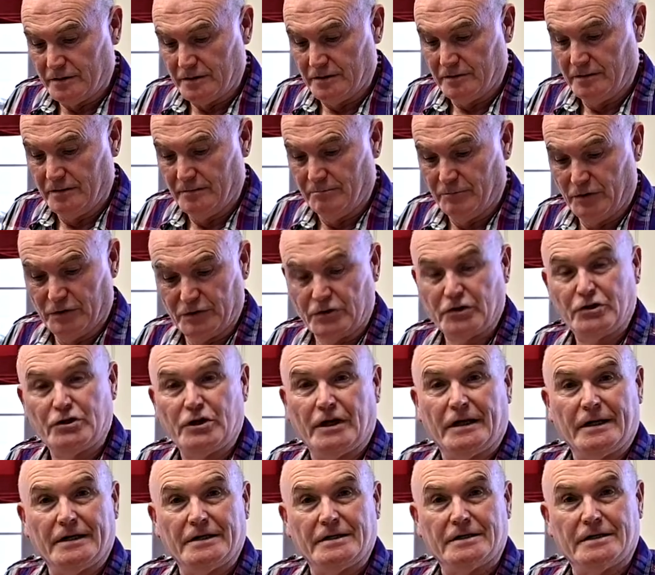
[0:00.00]
a bunch of
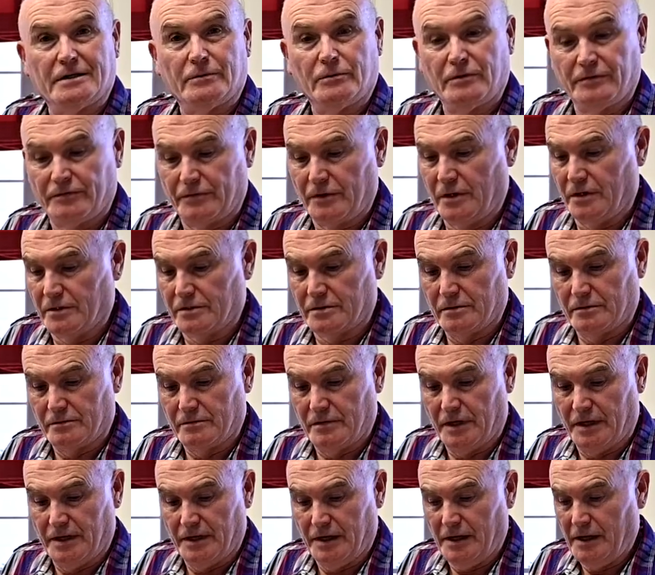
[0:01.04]
chilies that we've got
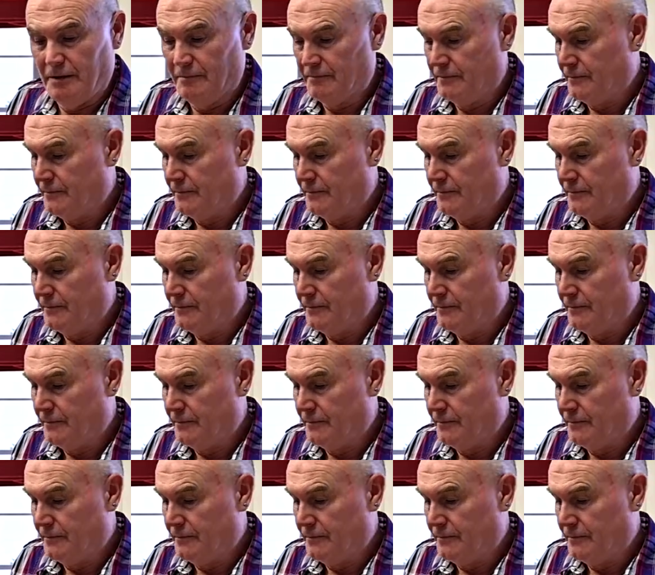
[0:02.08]
already.